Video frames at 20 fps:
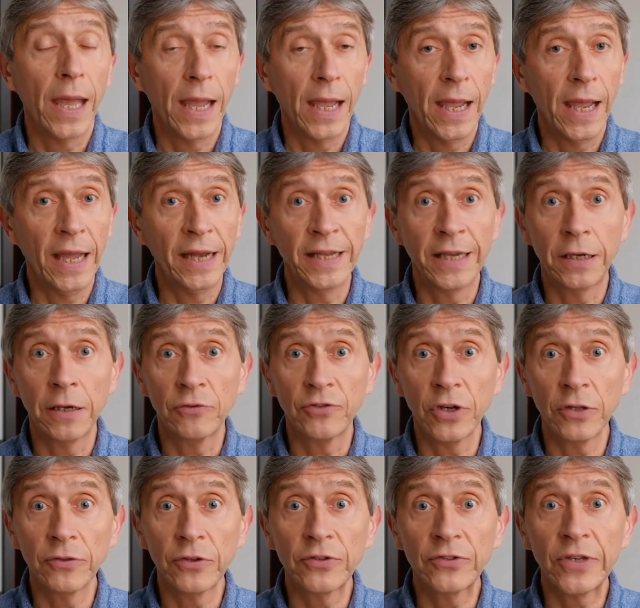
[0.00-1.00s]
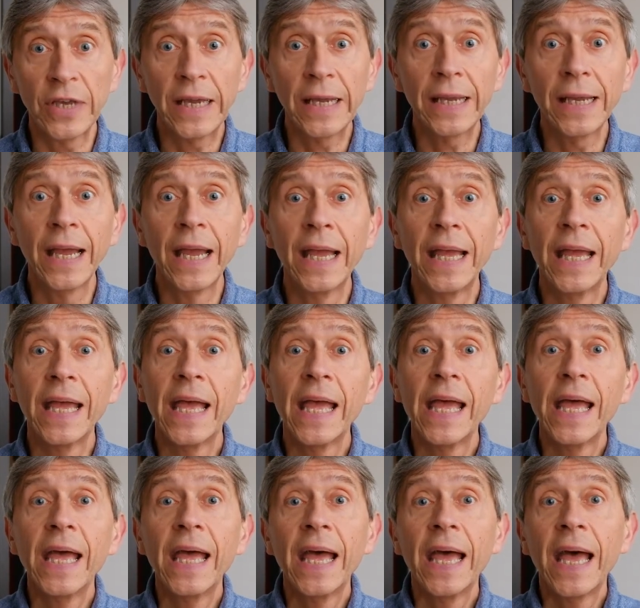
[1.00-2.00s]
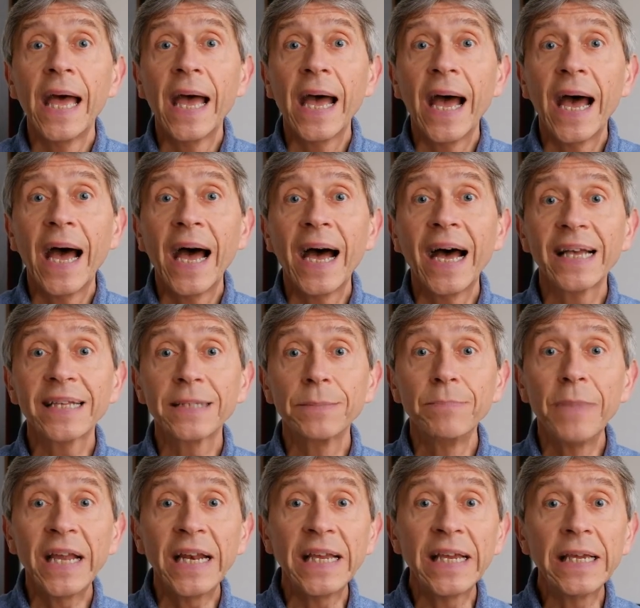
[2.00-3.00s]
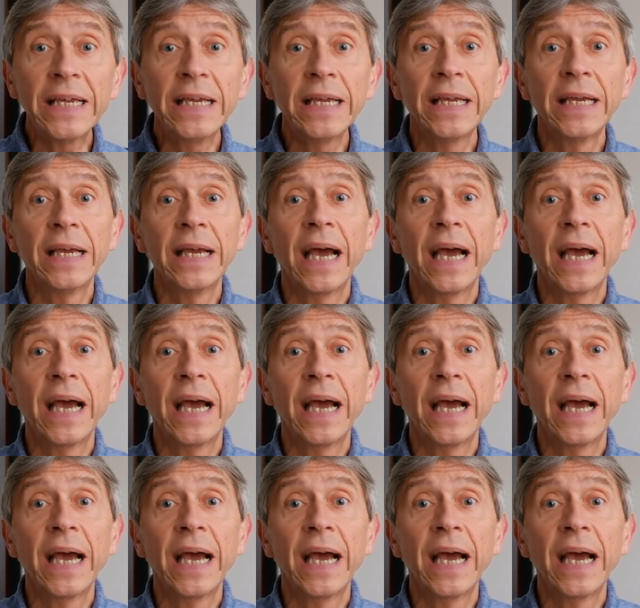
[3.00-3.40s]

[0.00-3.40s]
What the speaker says: And he goes on to say, "As many